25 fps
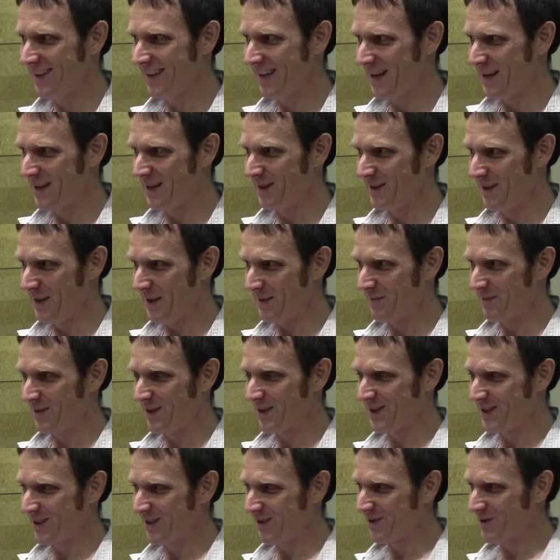and
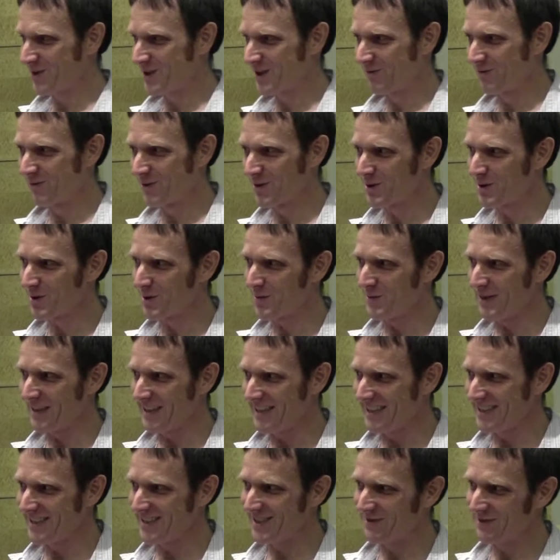because of course virtual
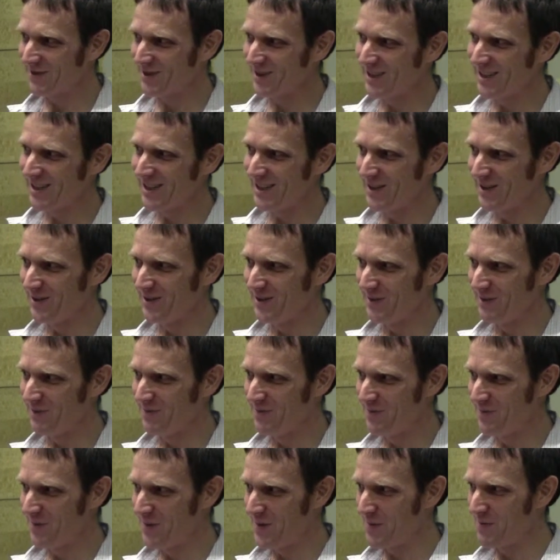money isn't really held
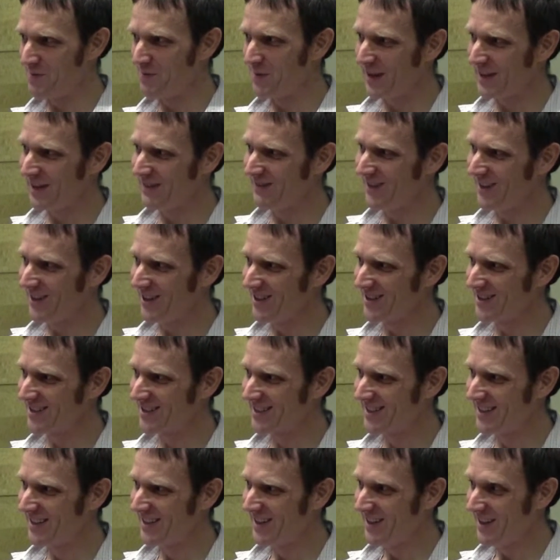in money
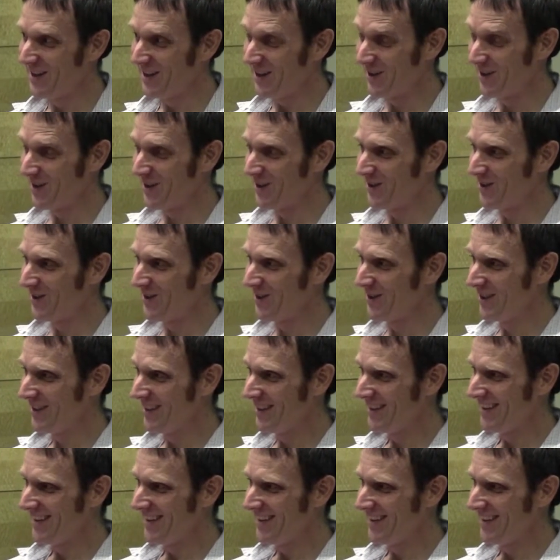vaults. Although,